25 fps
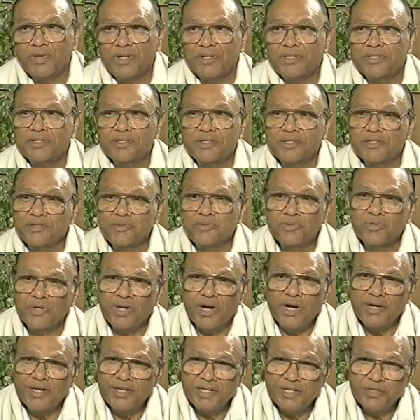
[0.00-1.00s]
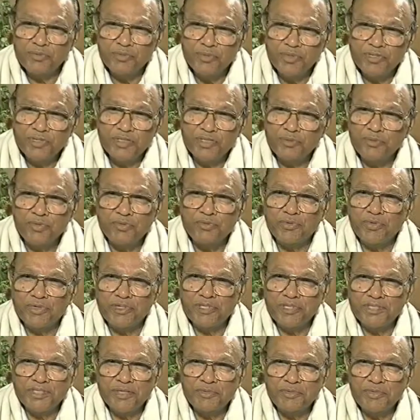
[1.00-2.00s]
Well, you see, you can't expect that
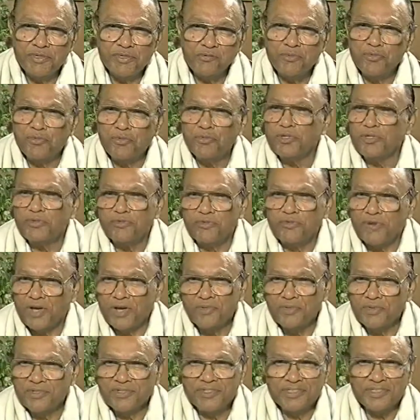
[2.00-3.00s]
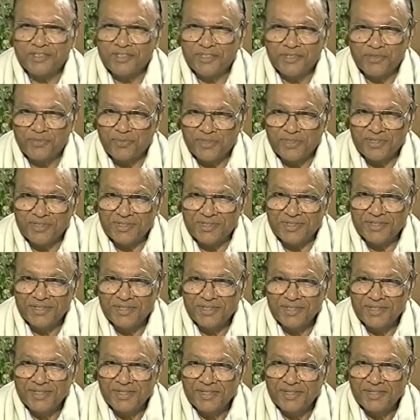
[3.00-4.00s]
poverty can be removed in 5 months or 6 months.
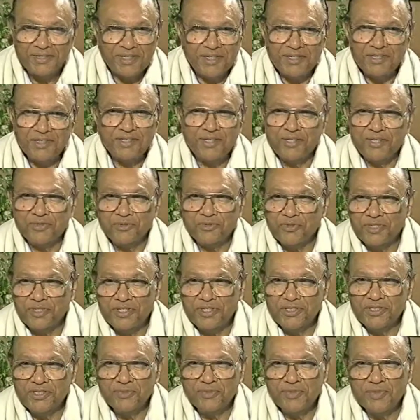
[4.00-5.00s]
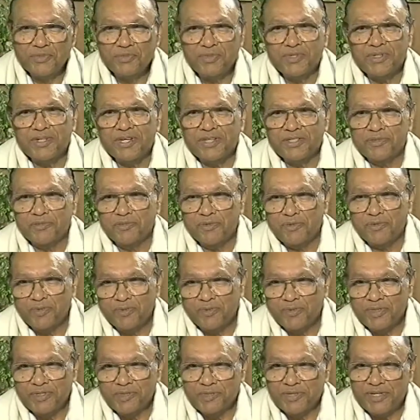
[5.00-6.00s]
That is not so easy, but because
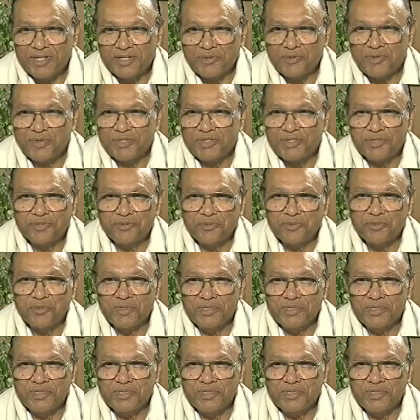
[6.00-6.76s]
people must be expecting so much.